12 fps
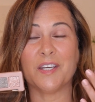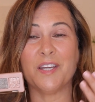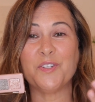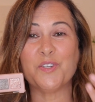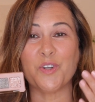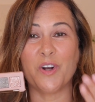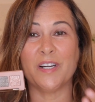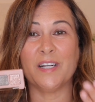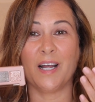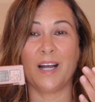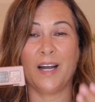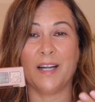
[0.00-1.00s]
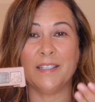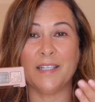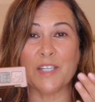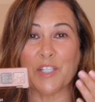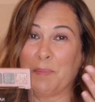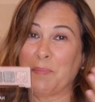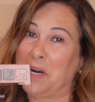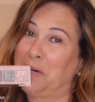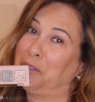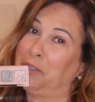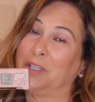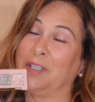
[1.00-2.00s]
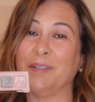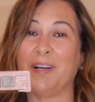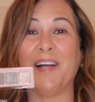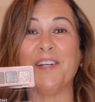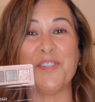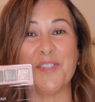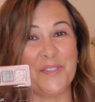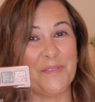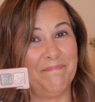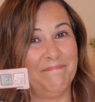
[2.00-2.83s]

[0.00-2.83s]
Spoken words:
get started on some kind of look. I just